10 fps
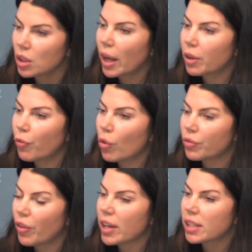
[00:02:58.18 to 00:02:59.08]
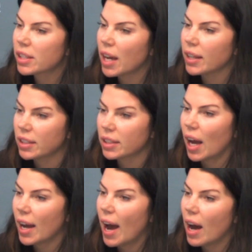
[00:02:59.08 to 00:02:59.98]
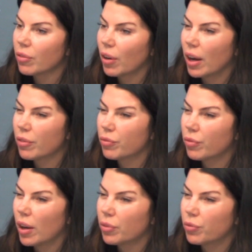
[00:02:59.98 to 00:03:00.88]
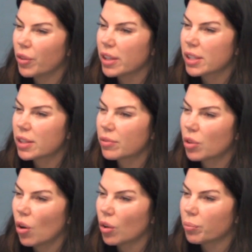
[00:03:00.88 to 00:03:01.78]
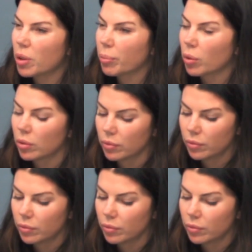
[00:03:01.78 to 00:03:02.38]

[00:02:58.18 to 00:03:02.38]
Like face? Yes, I have. I've face called people.